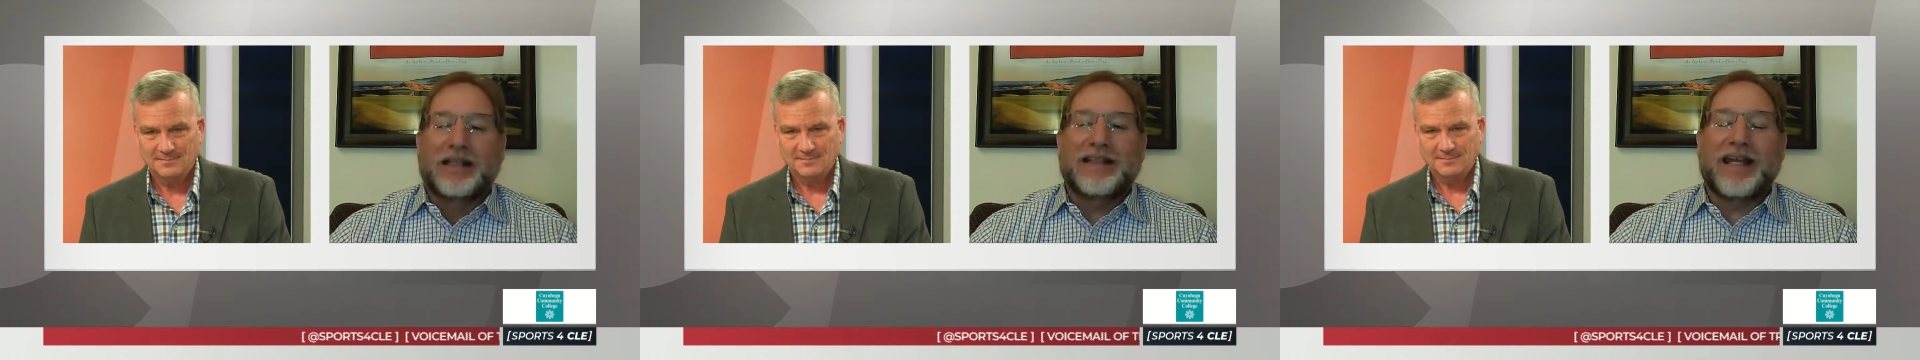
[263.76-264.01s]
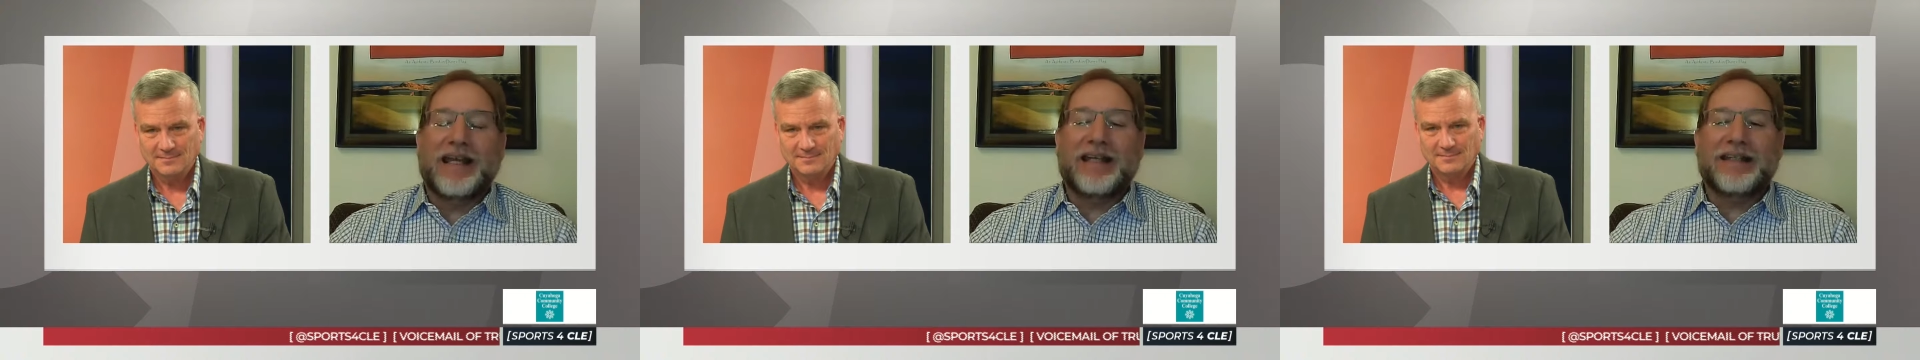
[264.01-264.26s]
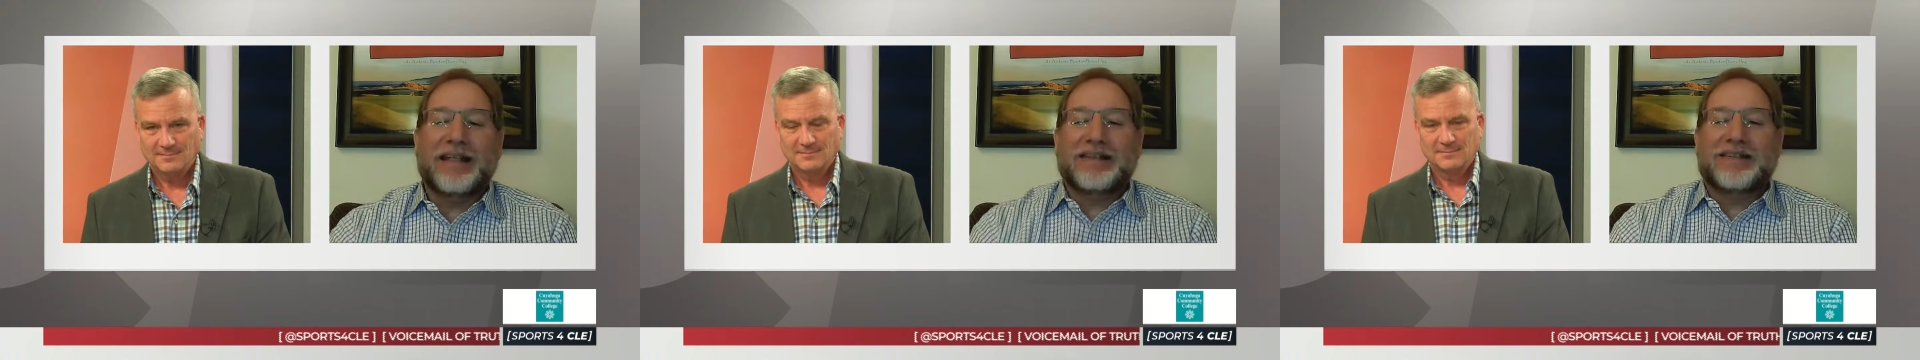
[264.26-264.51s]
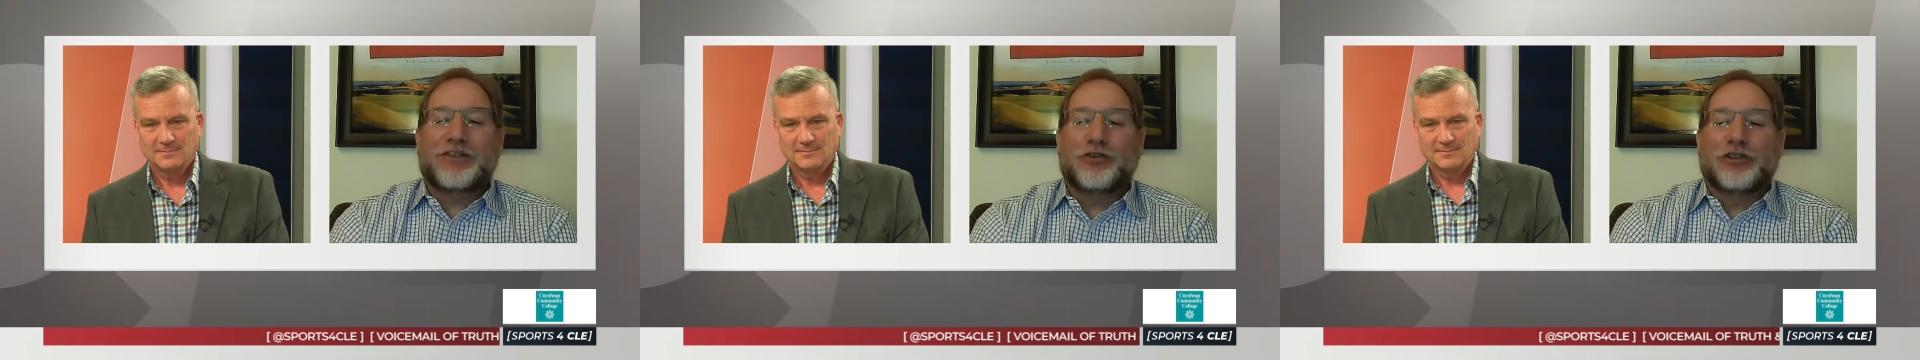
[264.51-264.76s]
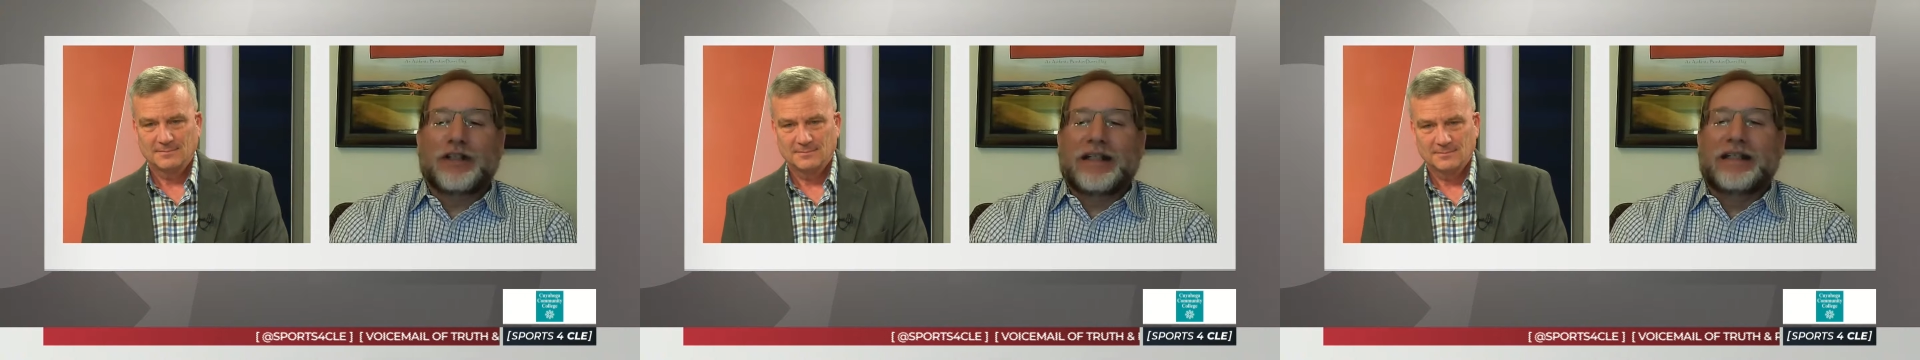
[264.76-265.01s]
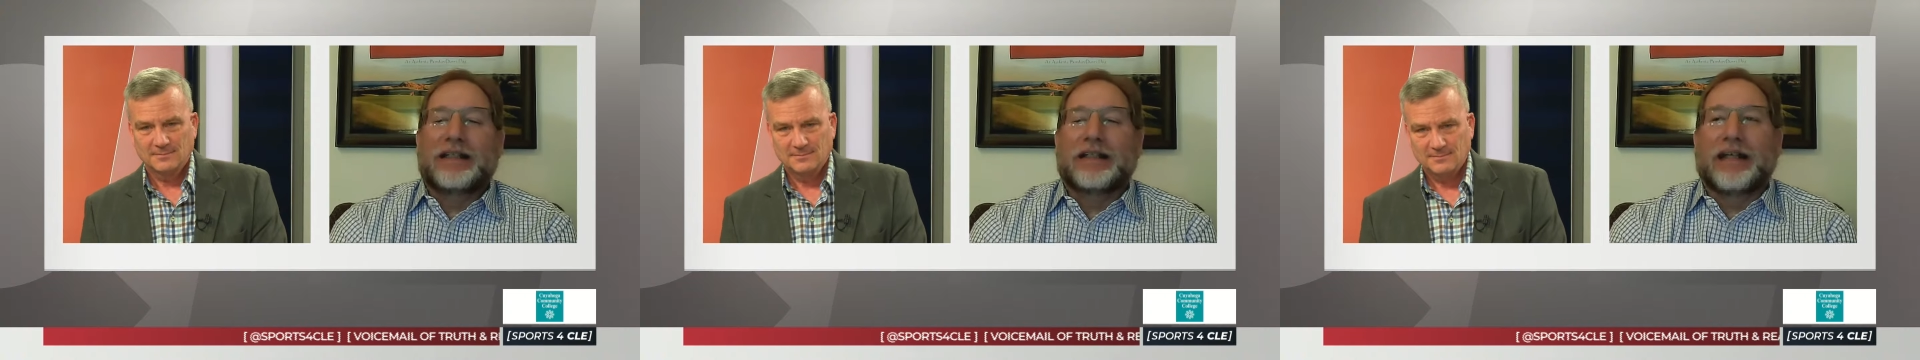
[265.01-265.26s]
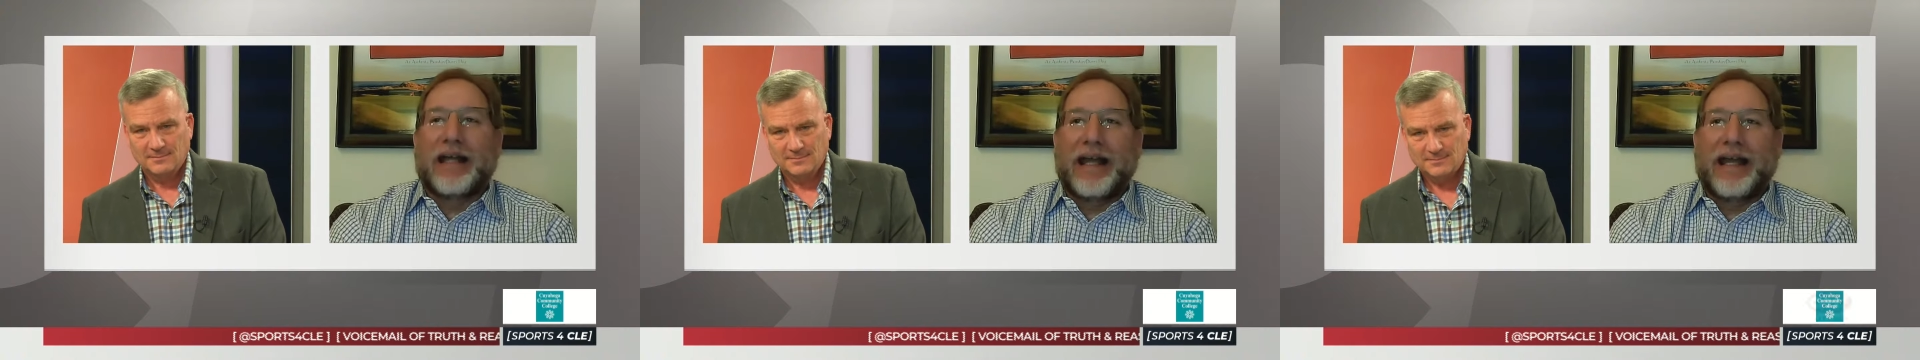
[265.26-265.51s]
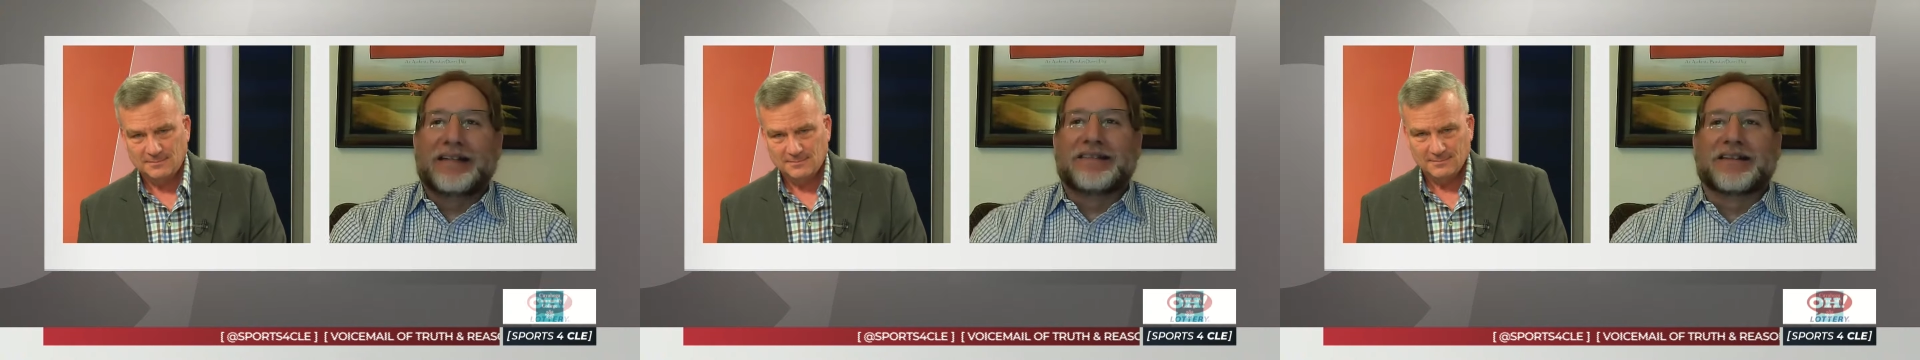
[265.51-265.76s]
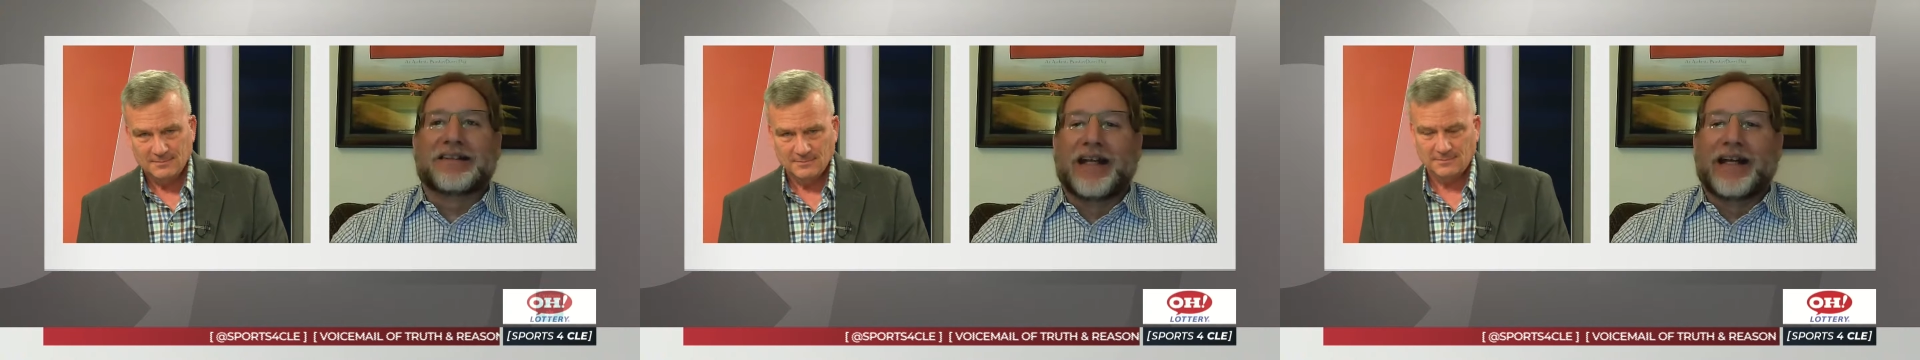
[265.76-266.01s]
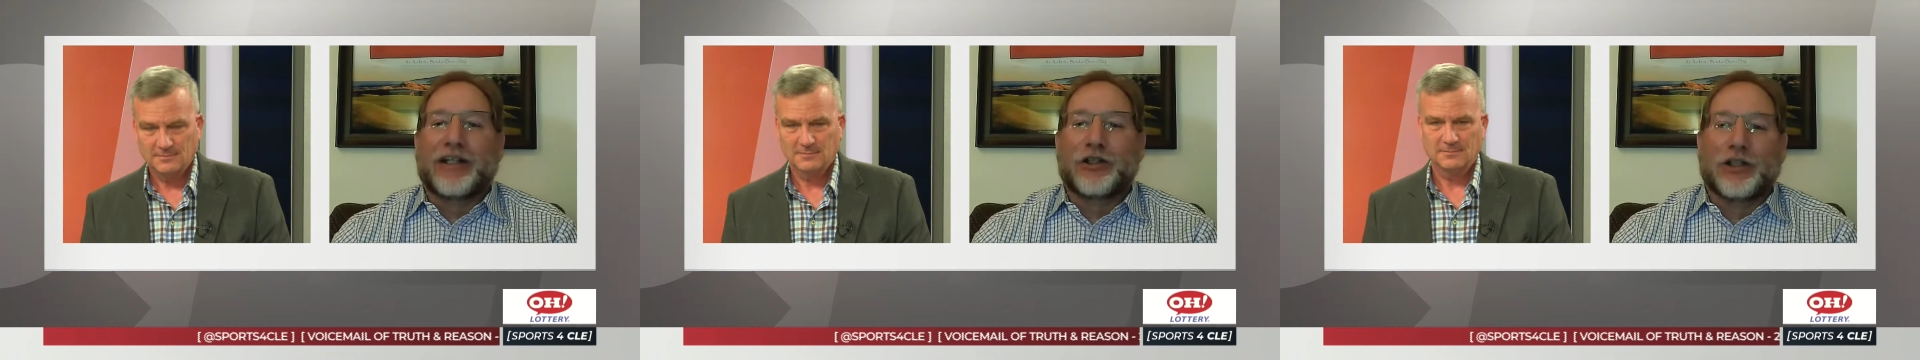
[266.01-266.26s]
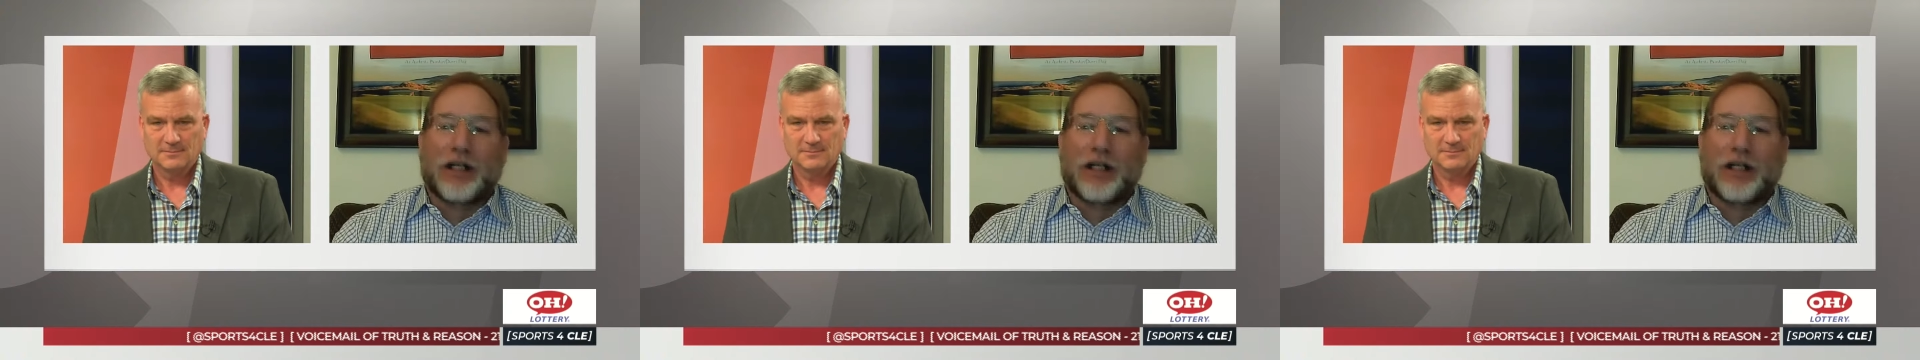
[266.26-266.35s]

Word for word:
Speaker 1: Yeah, it, it certainly adds a layer